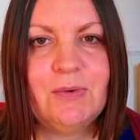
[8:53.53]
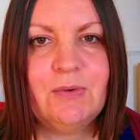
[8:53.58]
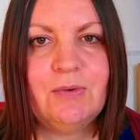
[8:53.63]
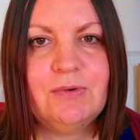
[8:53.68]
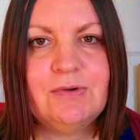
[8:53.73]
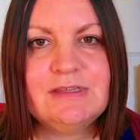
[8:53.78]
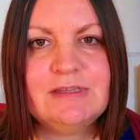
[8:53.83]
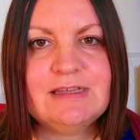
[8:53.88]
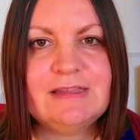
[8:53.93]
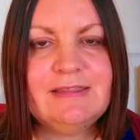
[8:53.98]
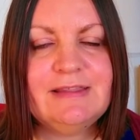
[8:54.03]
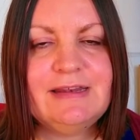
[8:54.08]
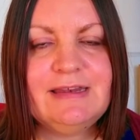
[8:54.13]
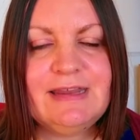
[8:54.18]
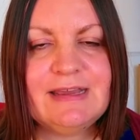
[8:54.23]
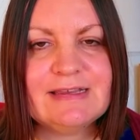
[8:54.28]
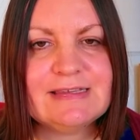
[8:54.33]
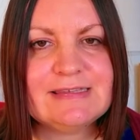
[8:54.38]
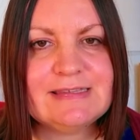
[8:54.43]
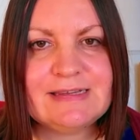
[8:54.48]
or done the
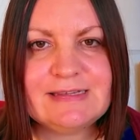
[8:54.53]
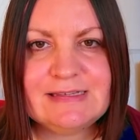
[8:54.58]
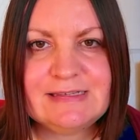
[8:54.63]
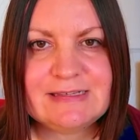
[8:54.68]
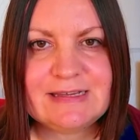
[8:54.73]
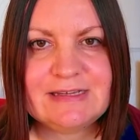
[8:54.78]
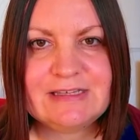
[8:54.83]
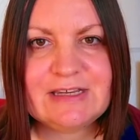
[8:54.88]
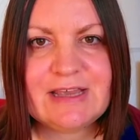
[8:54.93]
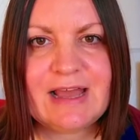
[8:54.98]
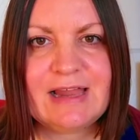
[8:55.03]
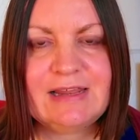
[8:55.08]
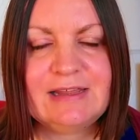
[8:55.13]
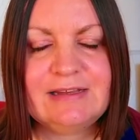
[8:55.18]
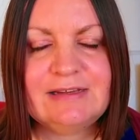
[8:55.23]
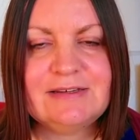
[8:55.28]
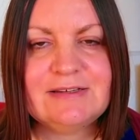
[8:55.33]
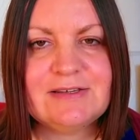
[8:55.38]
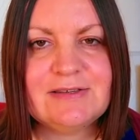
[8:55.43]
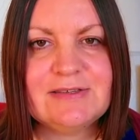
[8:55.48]
Next 90-Day
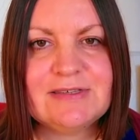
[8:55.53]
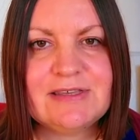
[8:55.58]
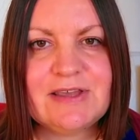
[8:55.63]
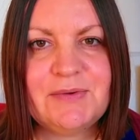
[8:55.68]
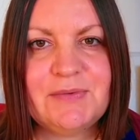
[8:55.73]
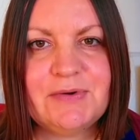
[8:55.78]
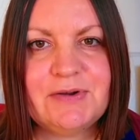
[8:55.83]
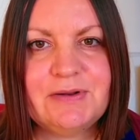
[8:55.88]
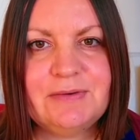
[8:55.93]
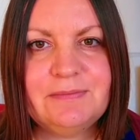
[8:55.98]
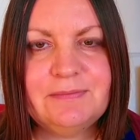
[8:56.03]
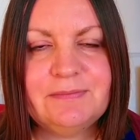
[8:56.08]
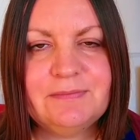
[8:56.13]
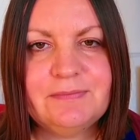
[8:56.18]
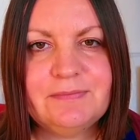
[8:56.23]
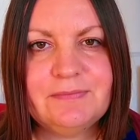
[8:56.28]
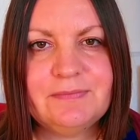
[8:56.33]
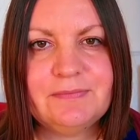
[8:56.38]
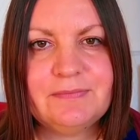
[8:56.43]
Challenge and so on.